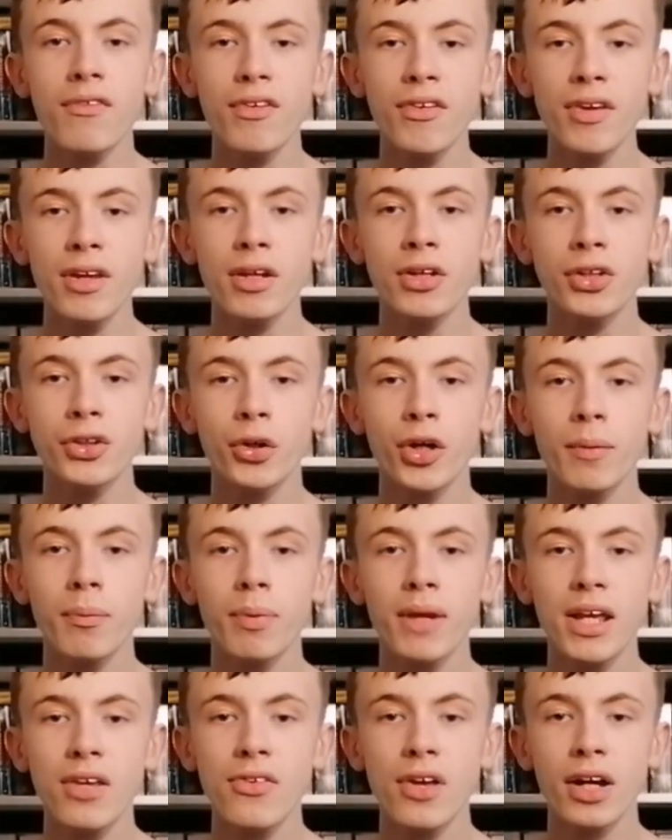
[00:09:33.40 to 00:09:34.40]
If you did enjoy,
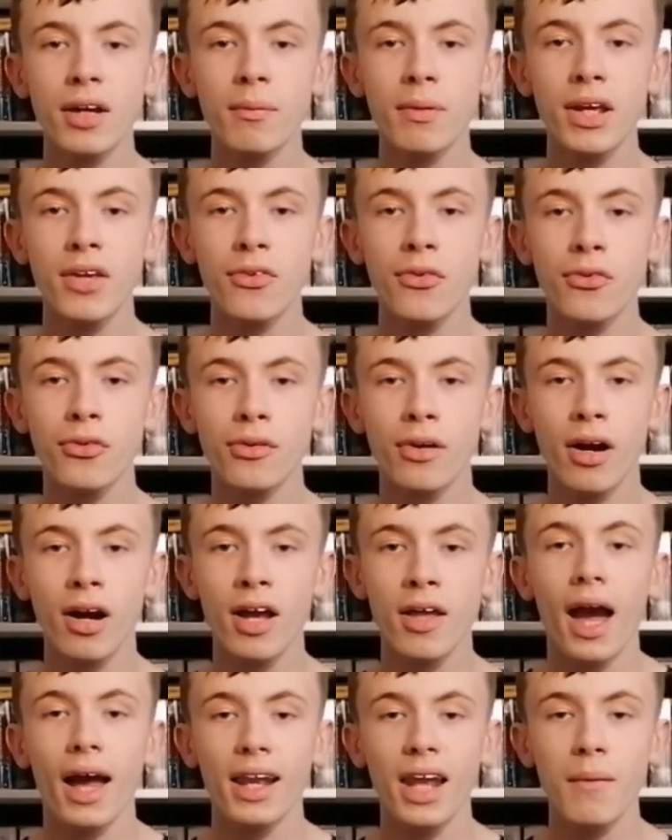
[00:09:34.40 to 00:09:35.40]
please like, please
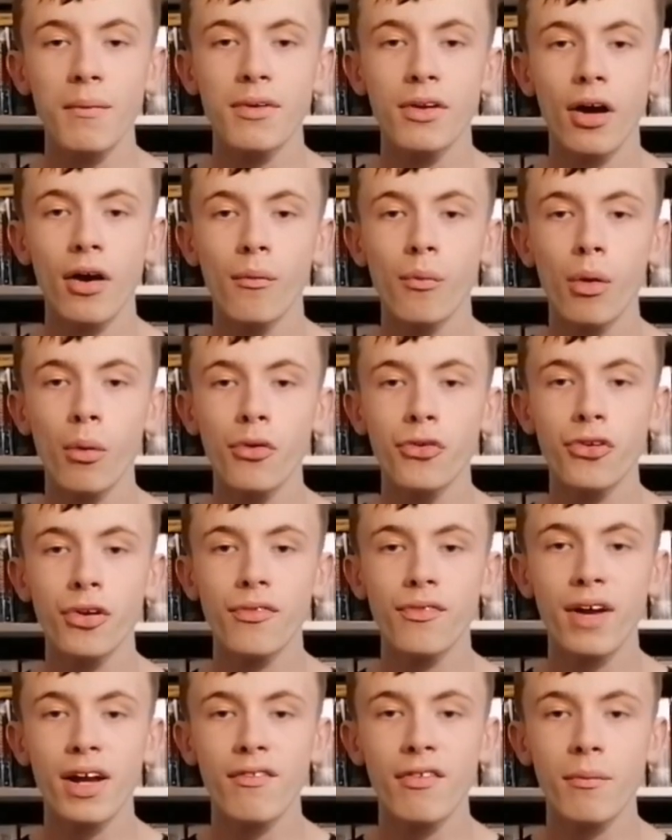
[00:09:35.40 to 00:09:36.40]
subscribe, and let me know, what was your
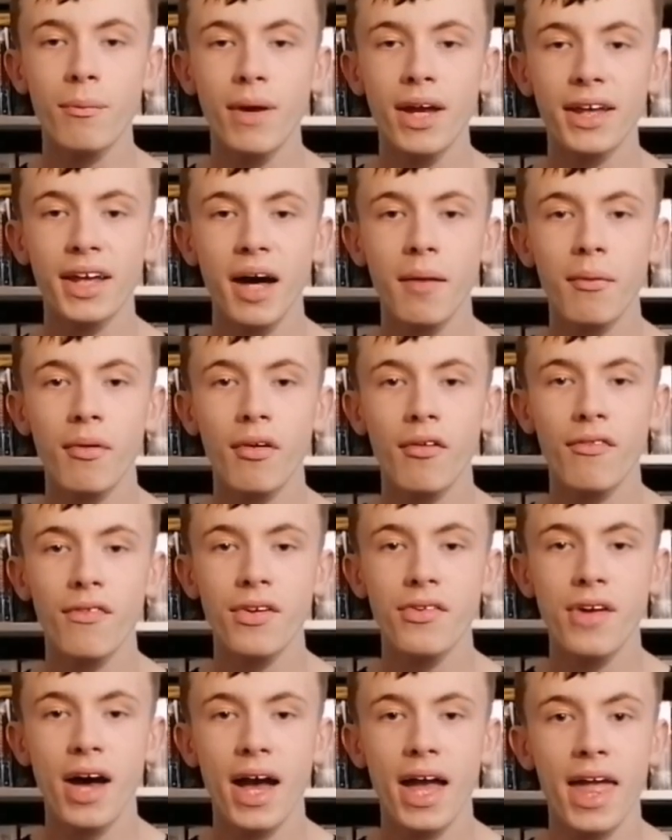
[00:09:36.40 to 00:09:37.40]
favourite pickup of
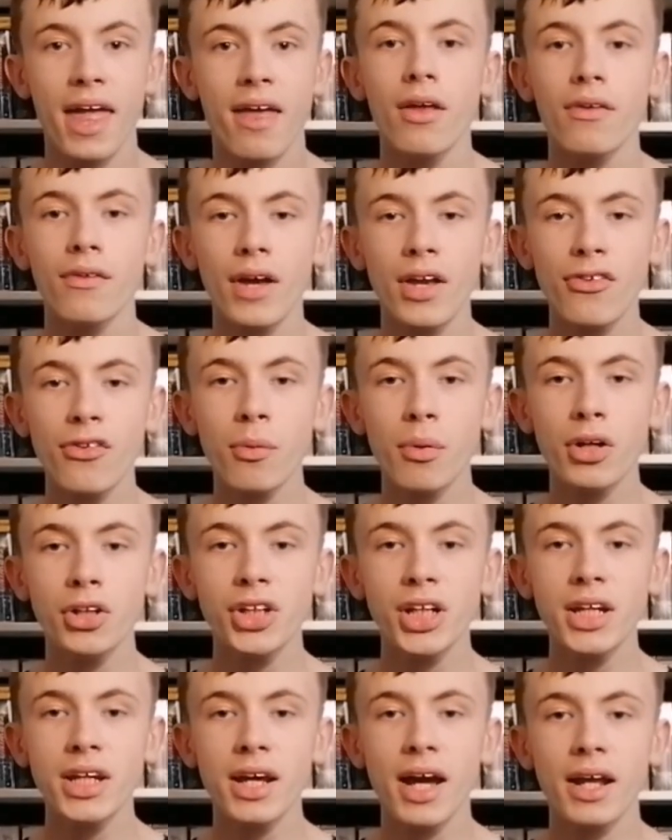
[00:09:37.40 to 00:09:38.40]
the day? Thanks for
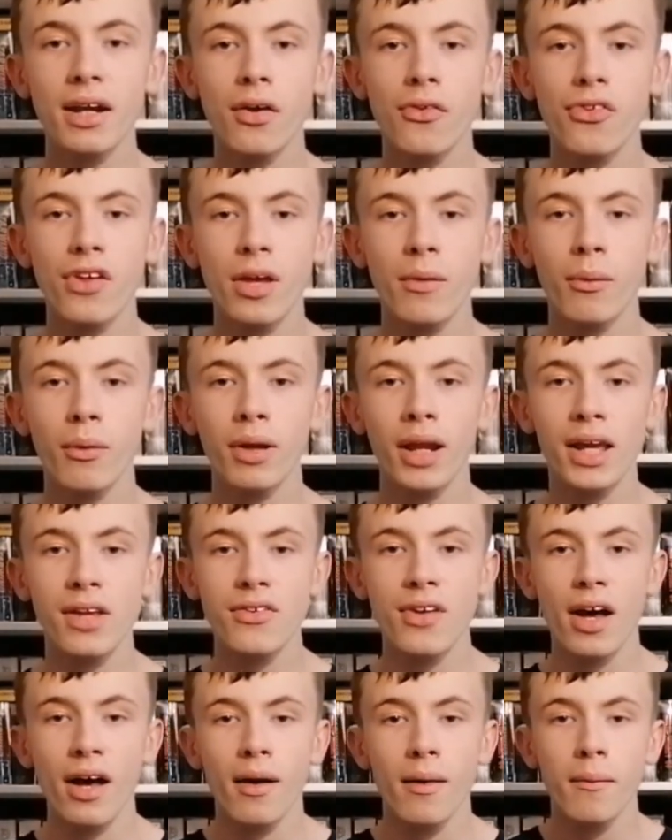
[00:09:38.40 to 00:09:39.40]
watching, and I'll see you all
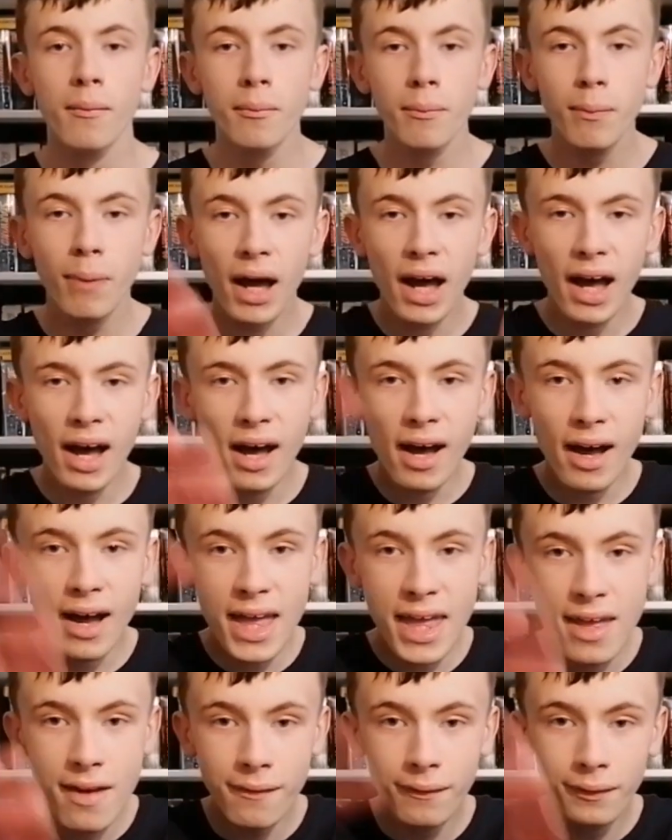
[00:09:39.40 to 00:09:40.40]
later.
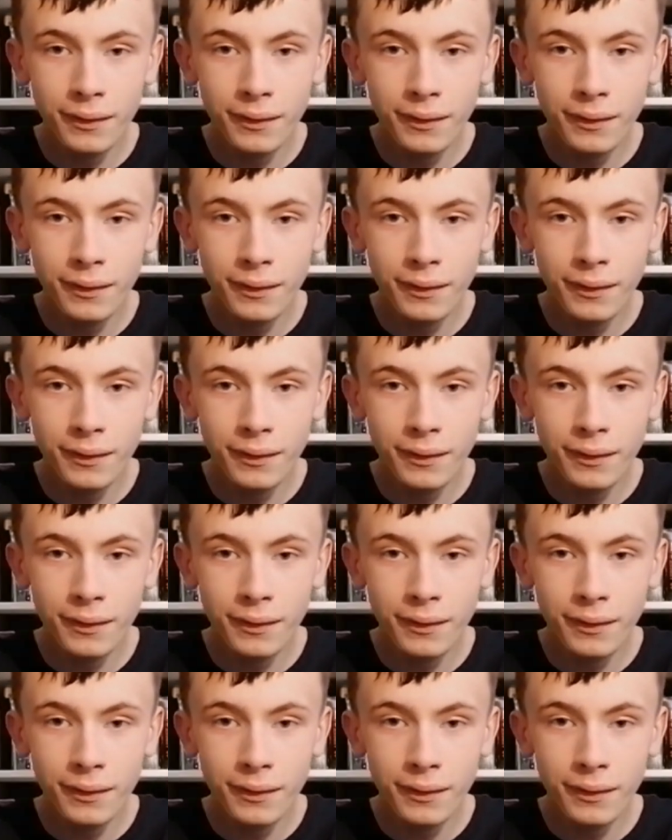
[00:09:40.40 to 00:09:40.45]
Bye!